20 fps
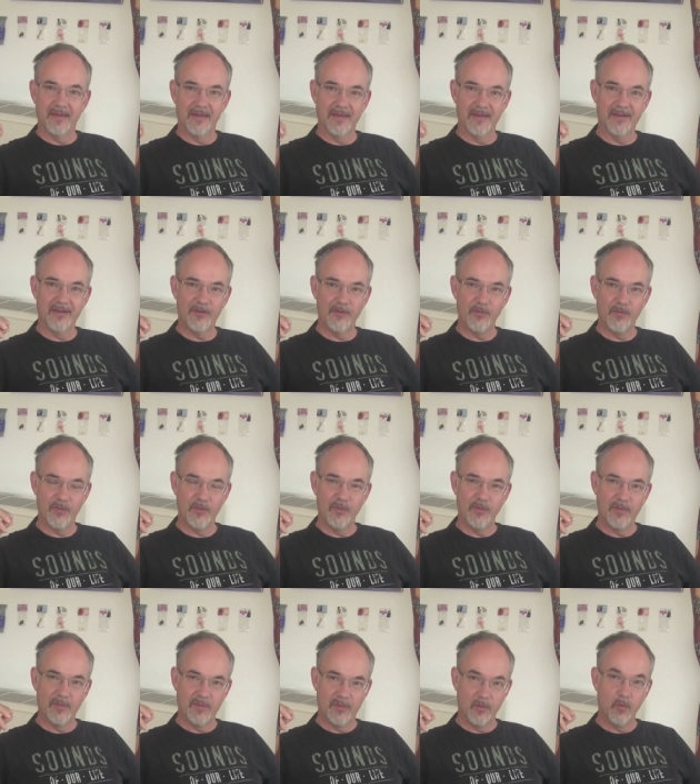uh,
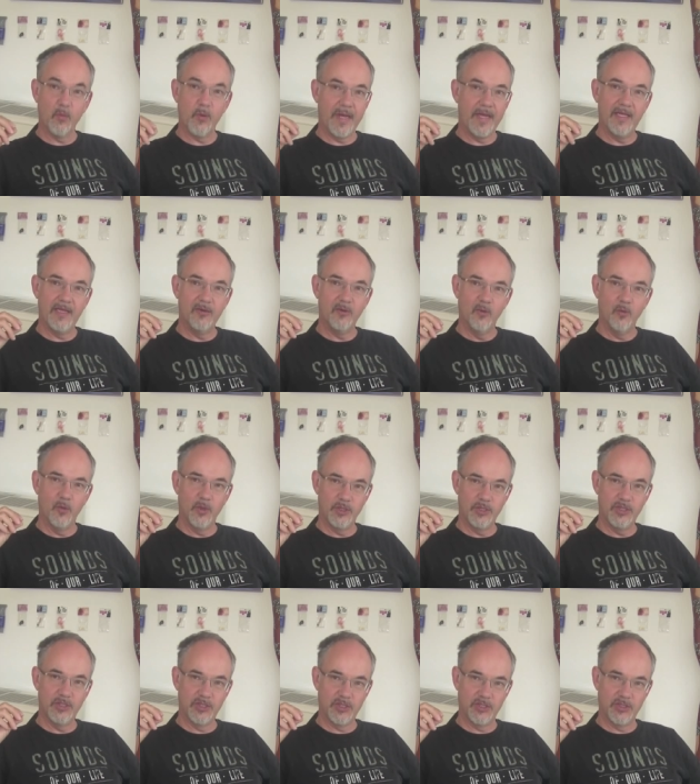way, which
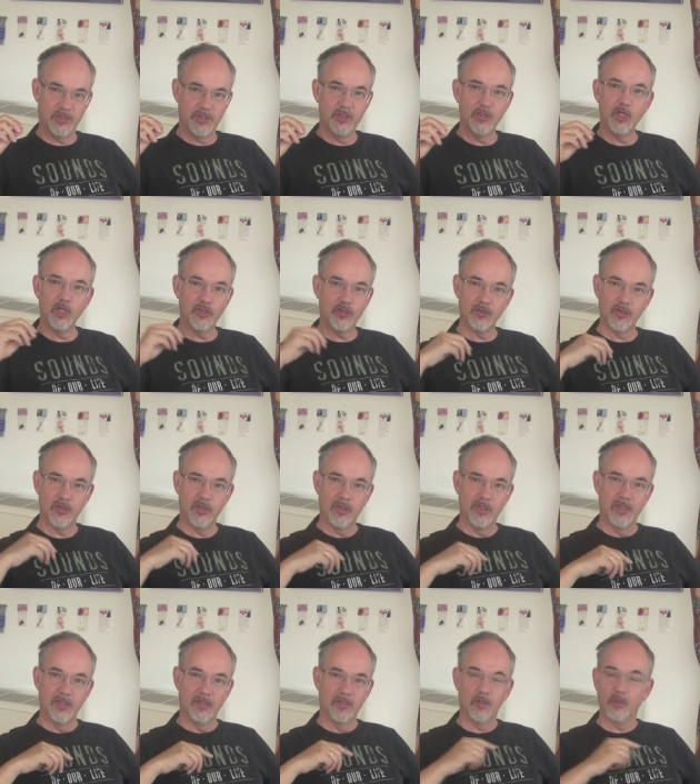is not
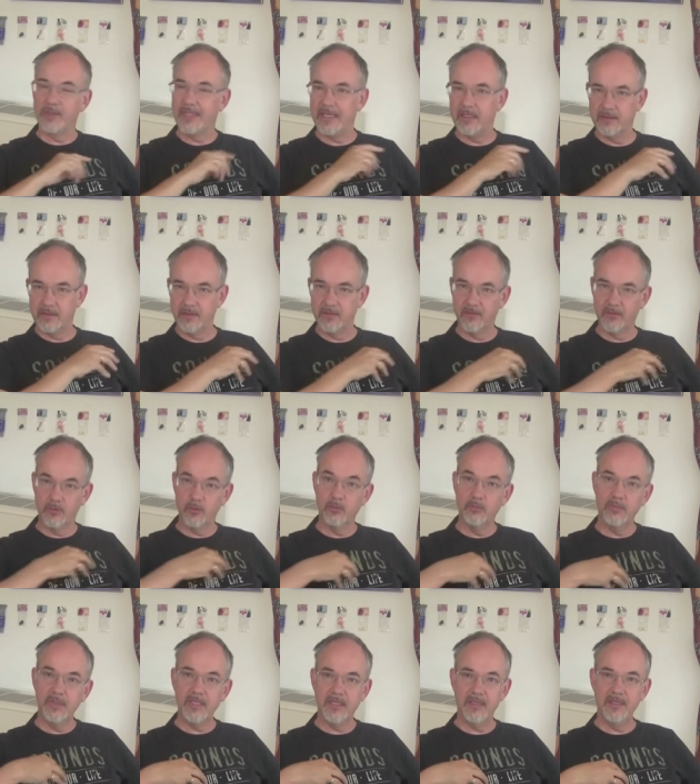connected to
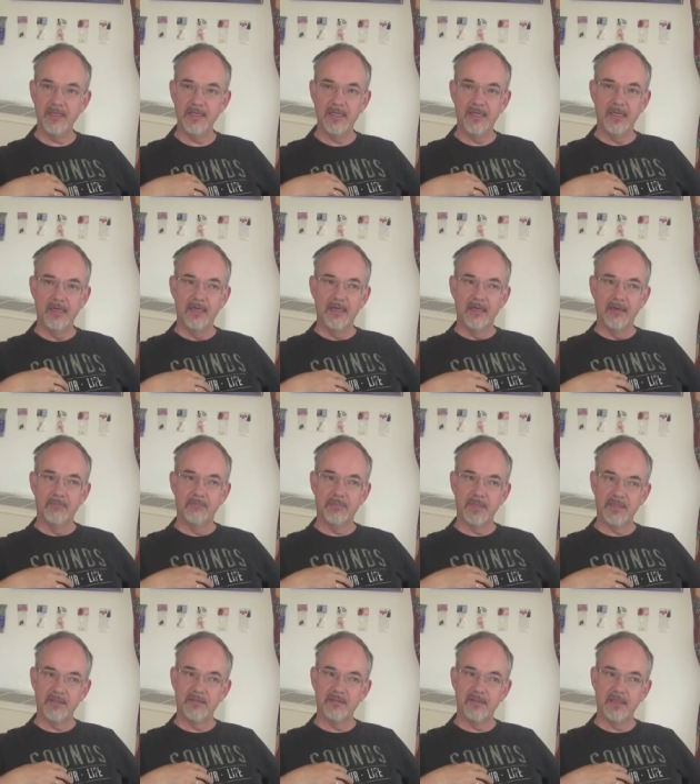me.
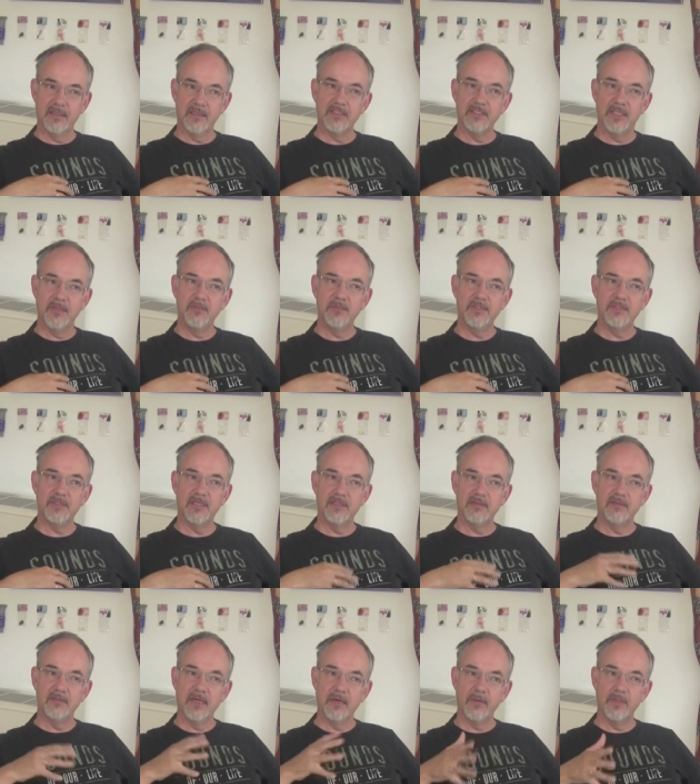But there seems that
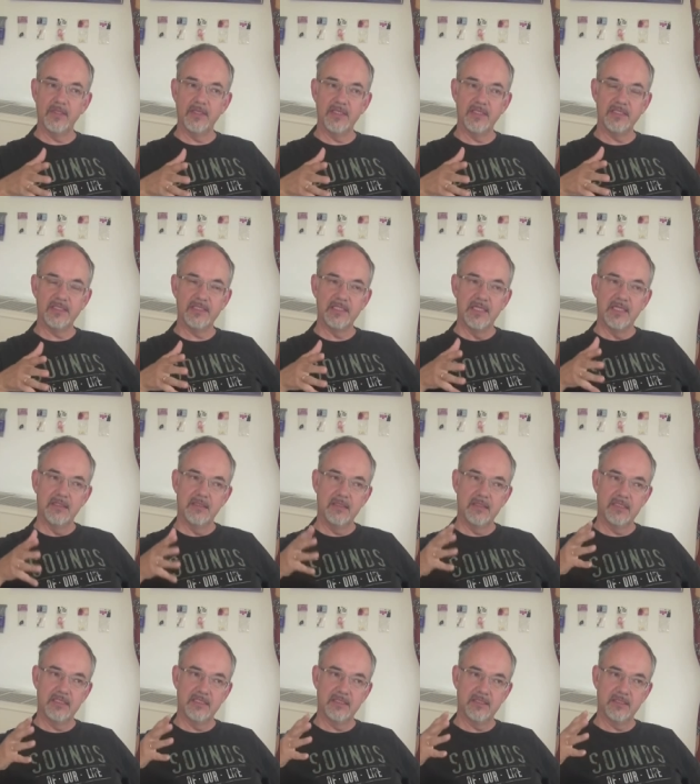nowadays
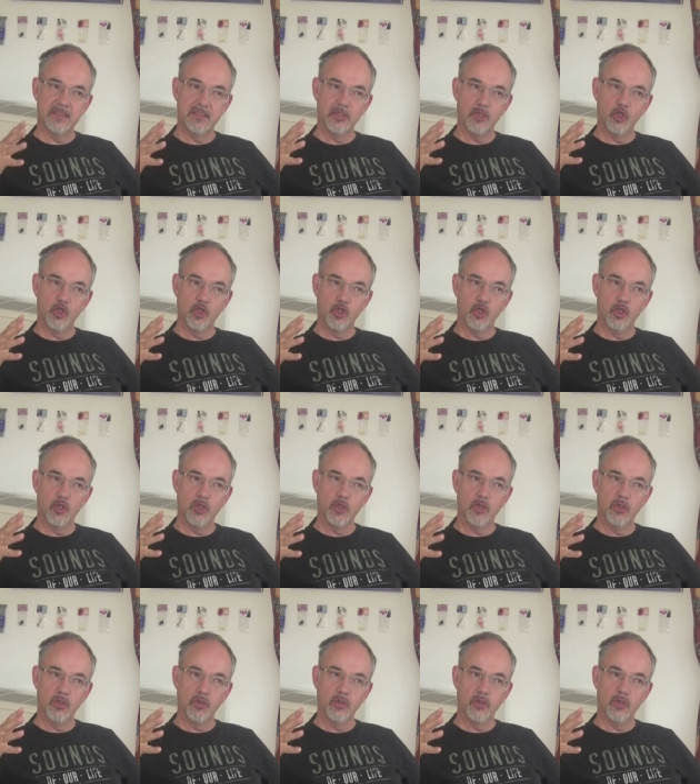this
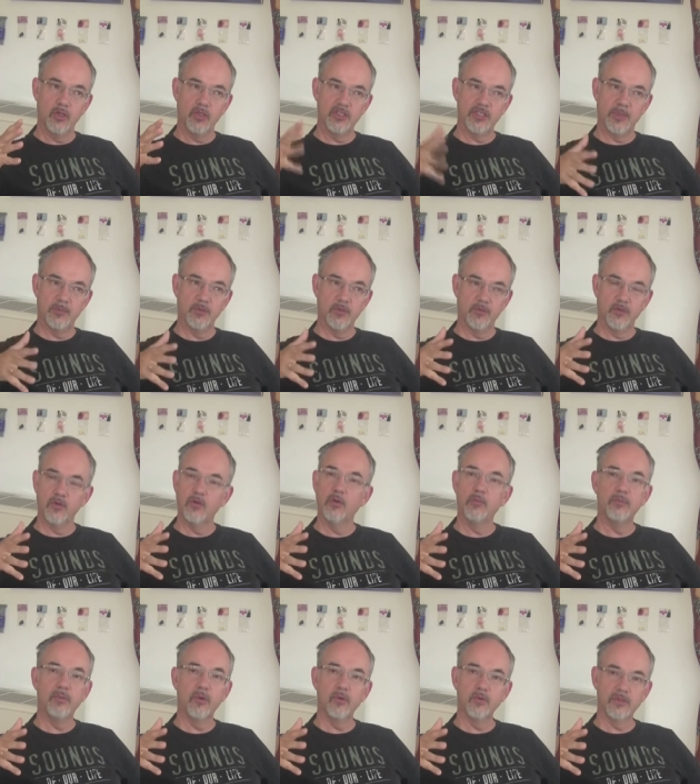concept of a
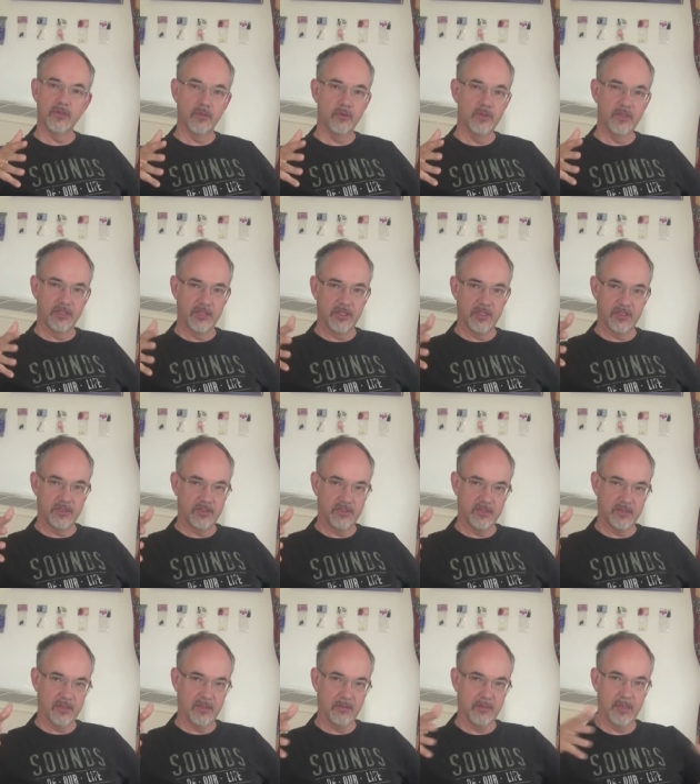composer who is just
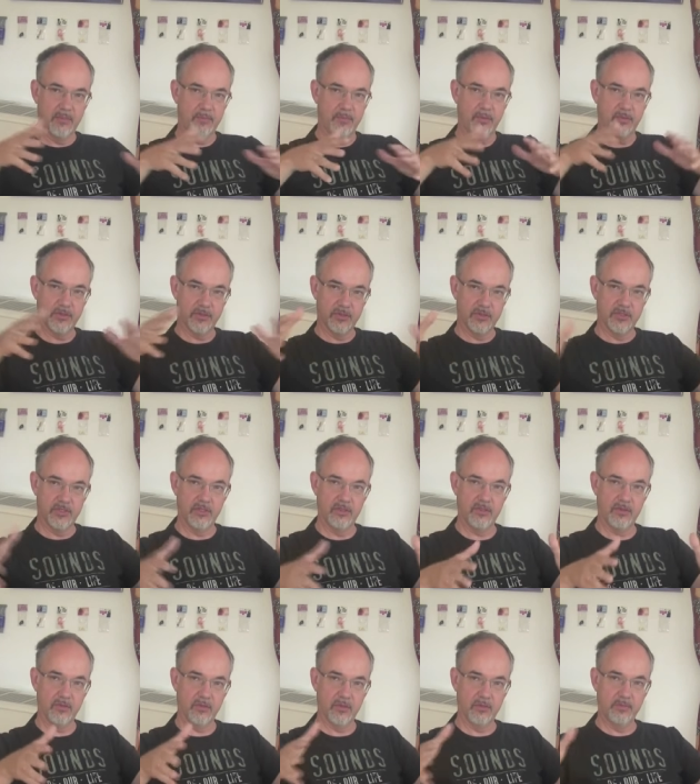a, a person
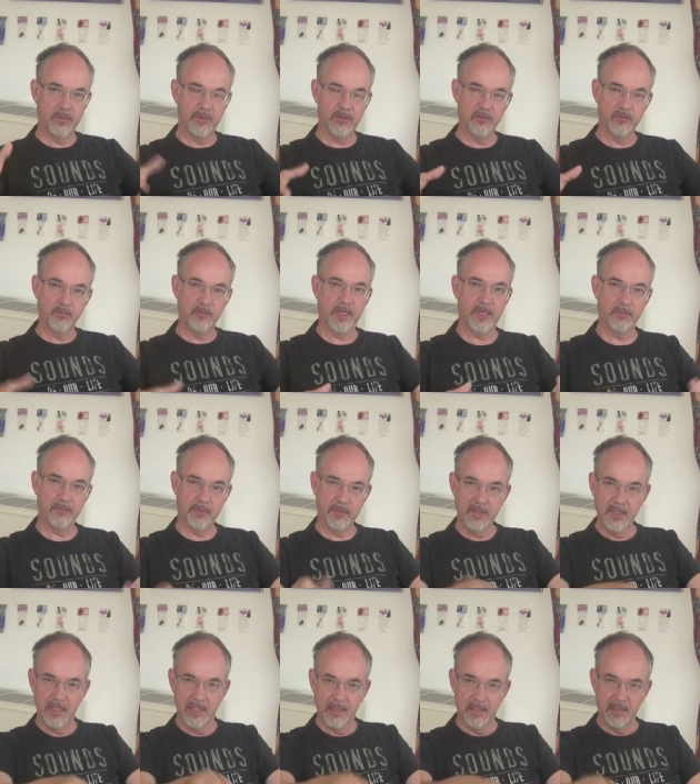sitting on a piece of paper
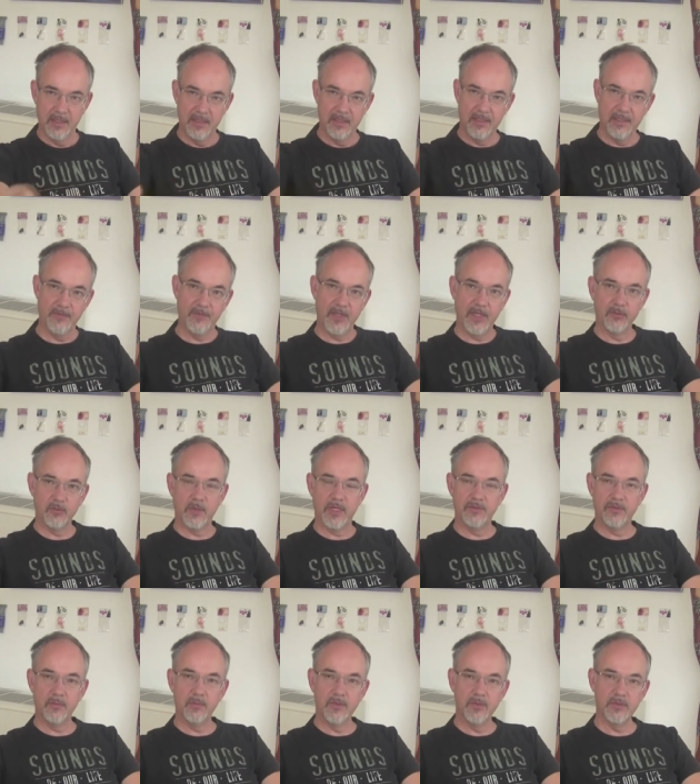and, and
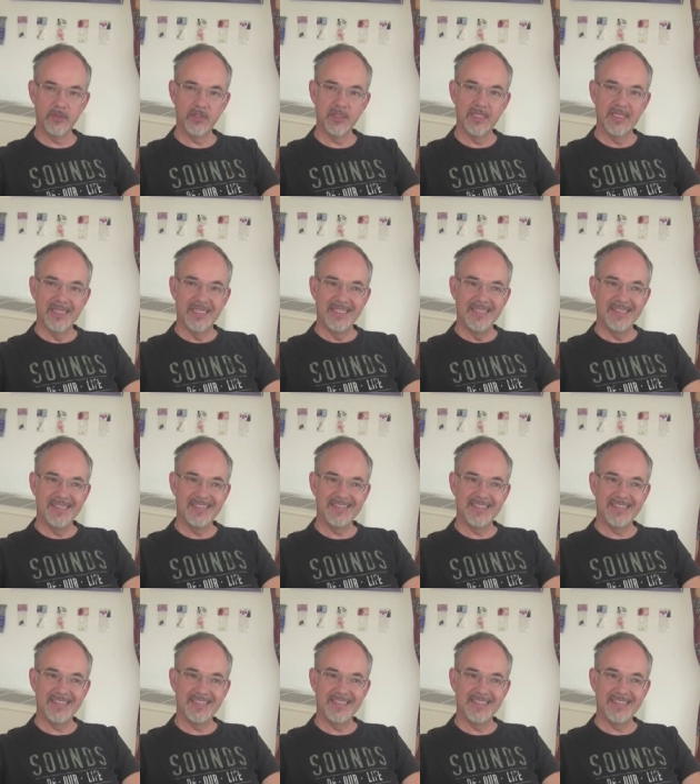writing music is